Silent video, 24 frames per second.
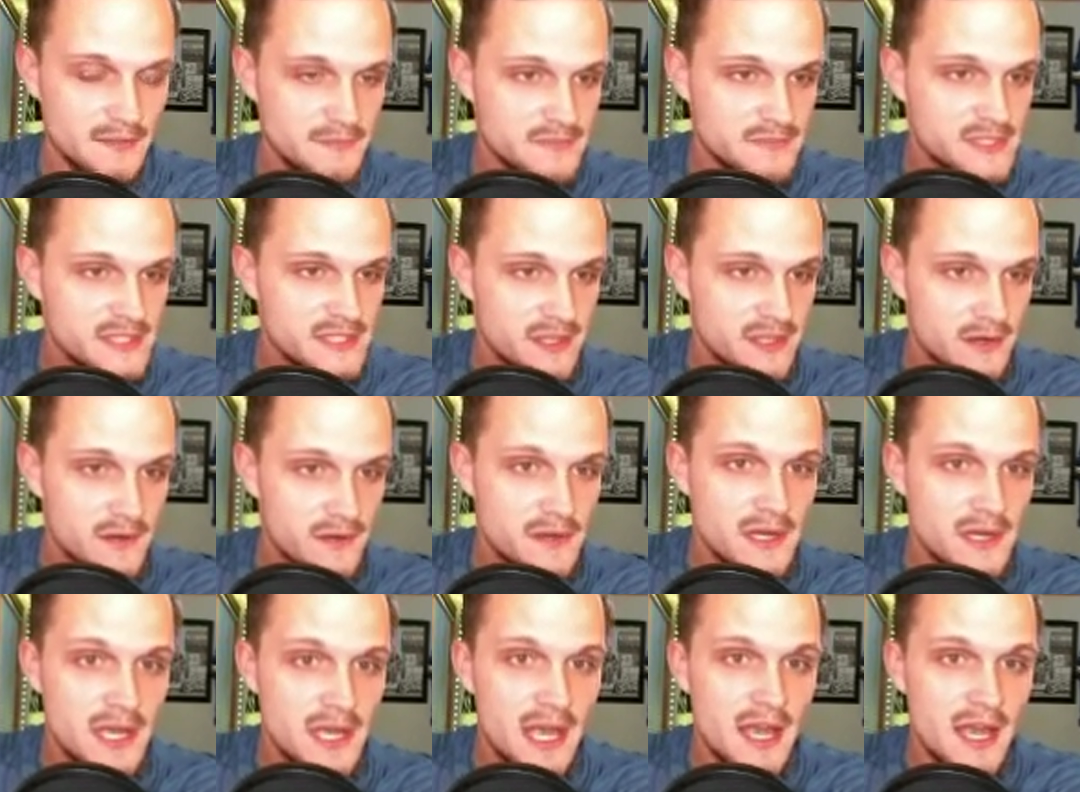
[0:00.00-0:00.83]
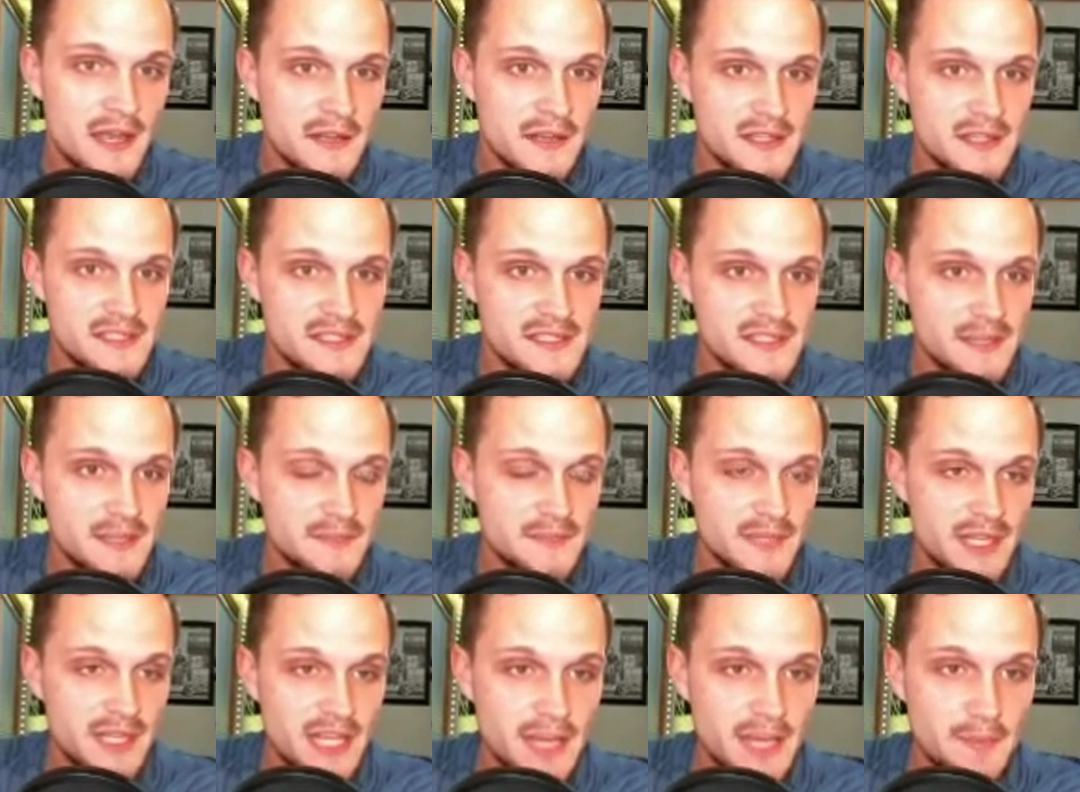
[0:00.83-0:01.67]
So just
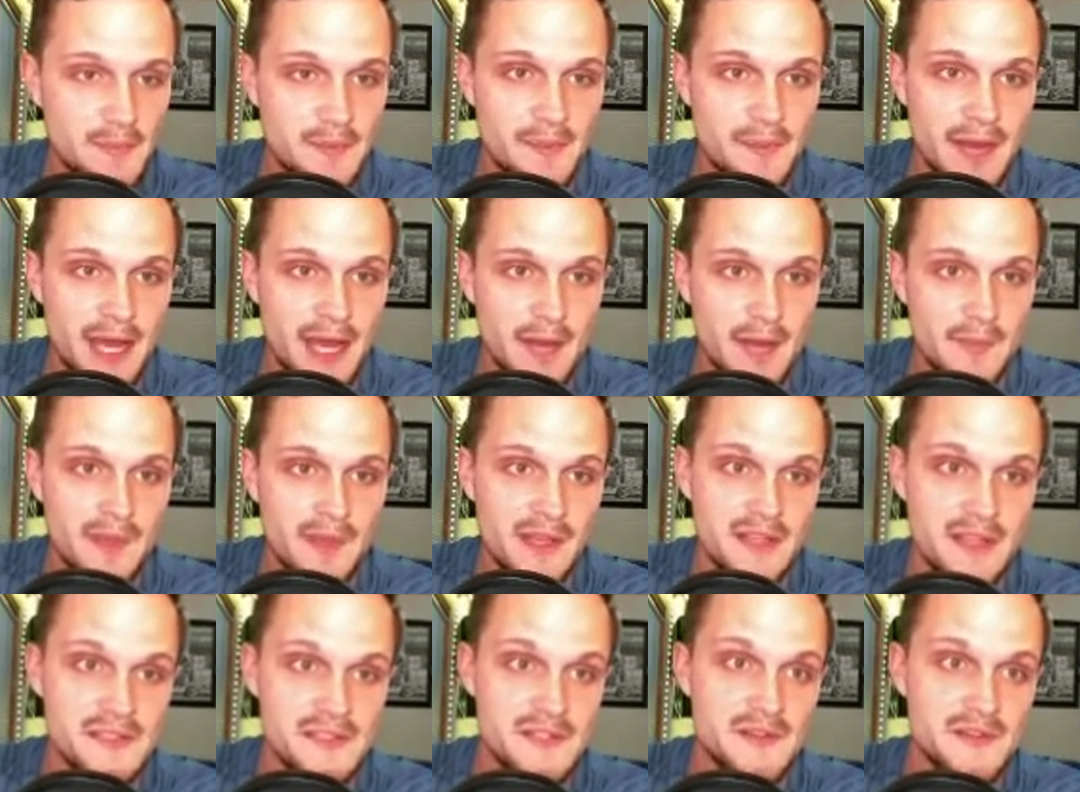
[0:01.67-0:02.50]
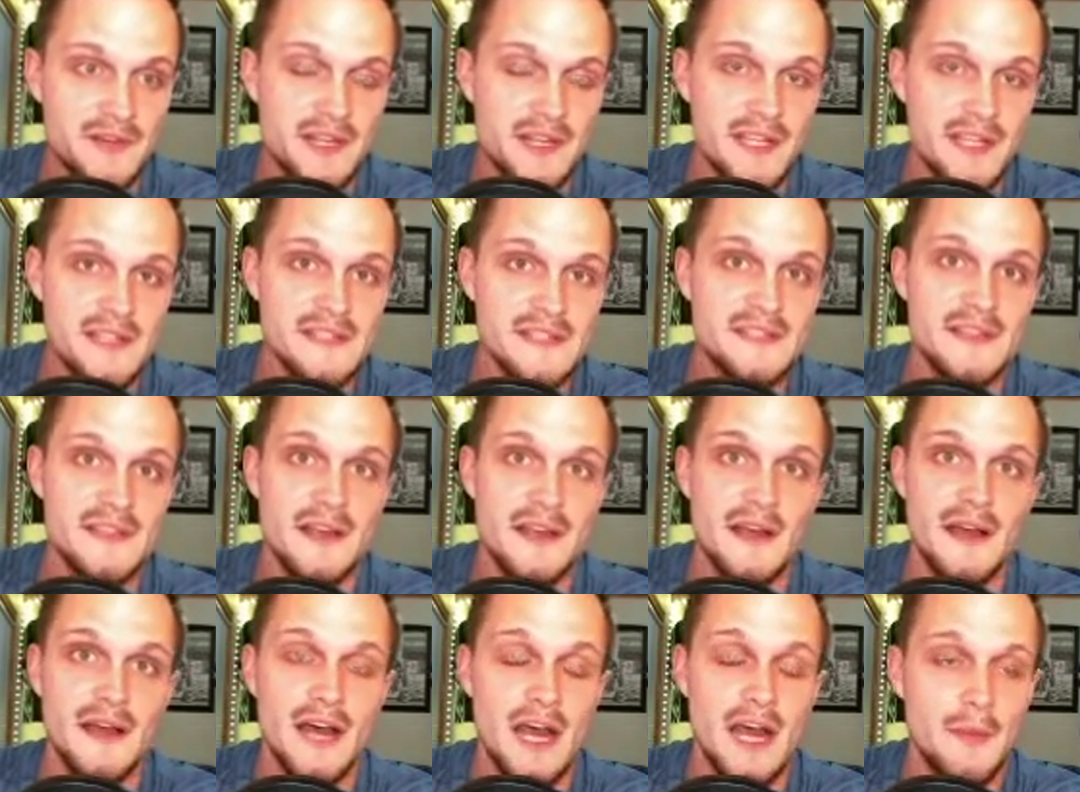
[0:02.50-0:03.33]
something to keep in mind because there is
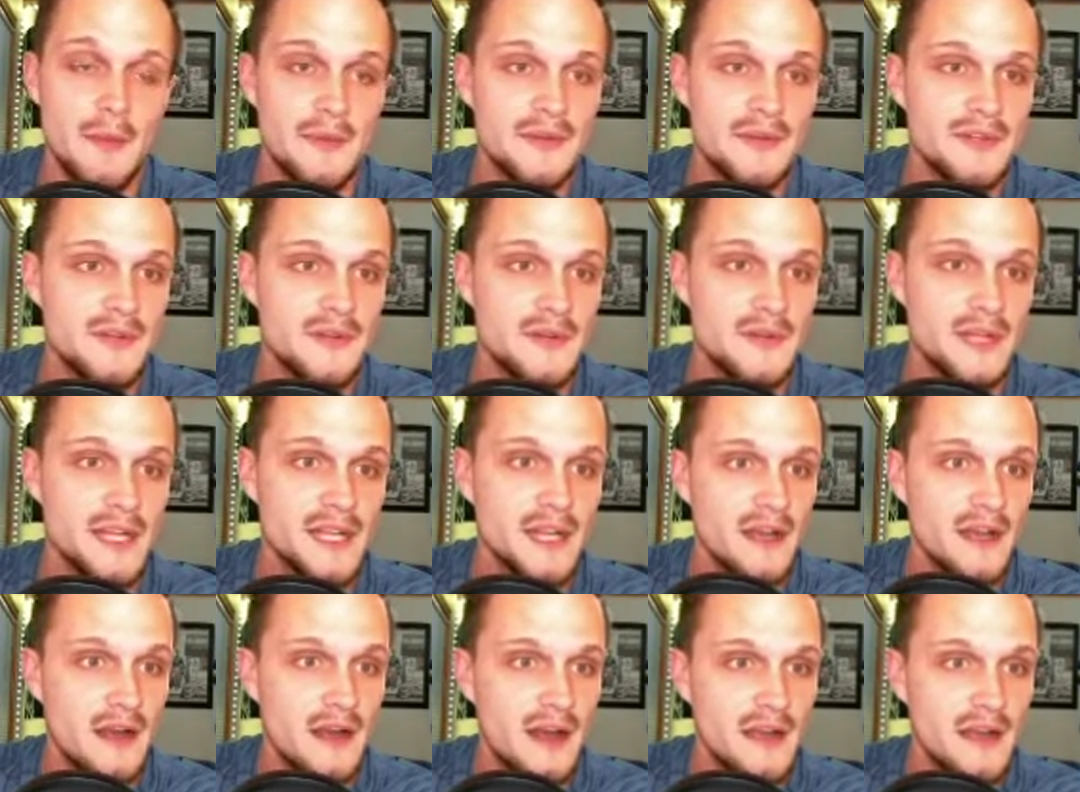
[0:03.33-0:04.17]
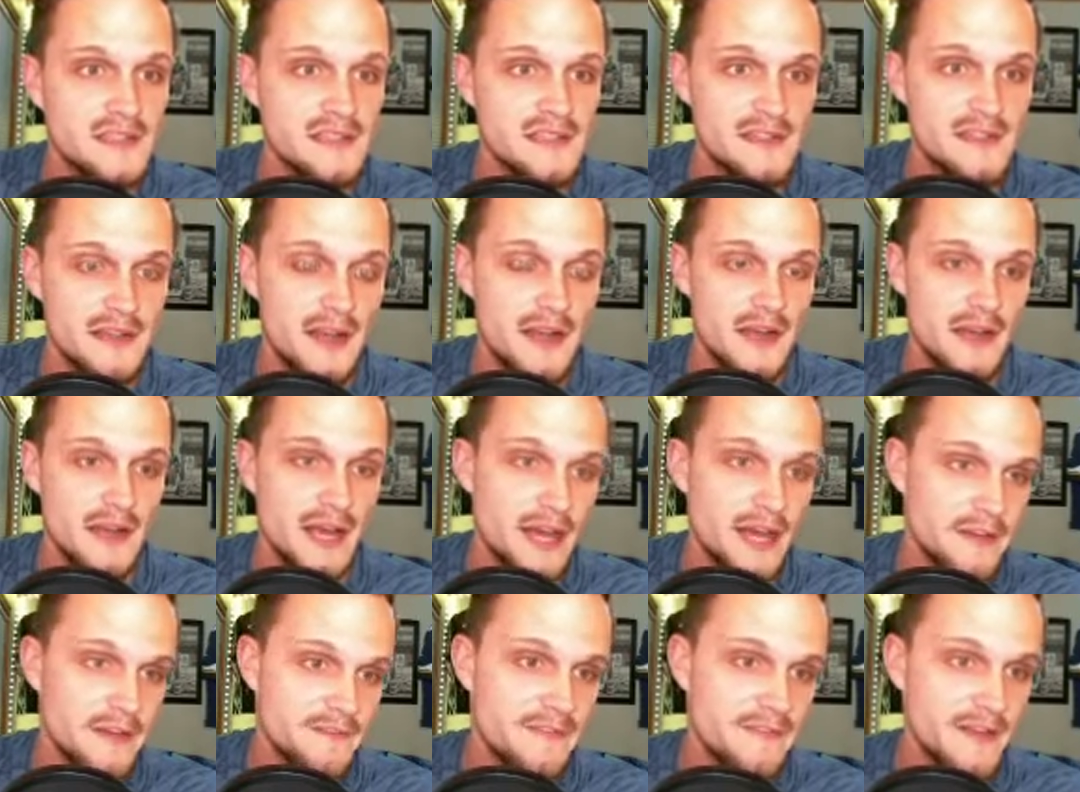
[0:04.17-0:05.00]
opportunity cost
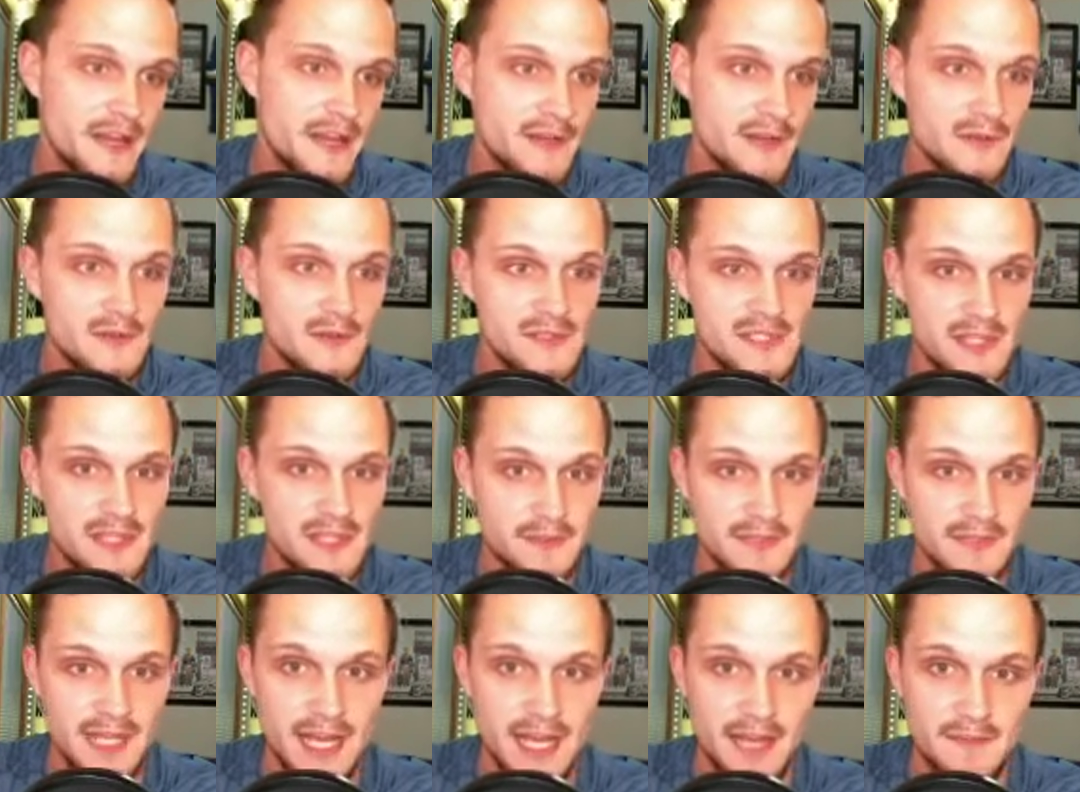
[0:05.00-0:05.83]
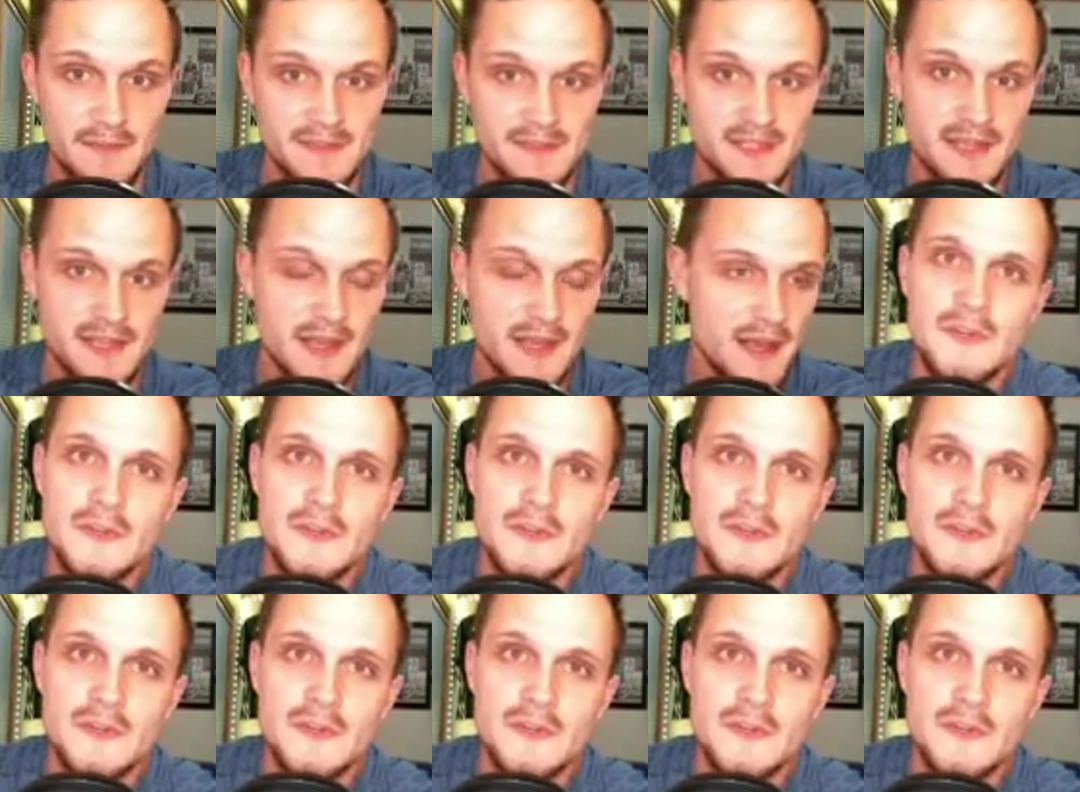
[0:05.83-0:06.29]
on Fanduel sometimes.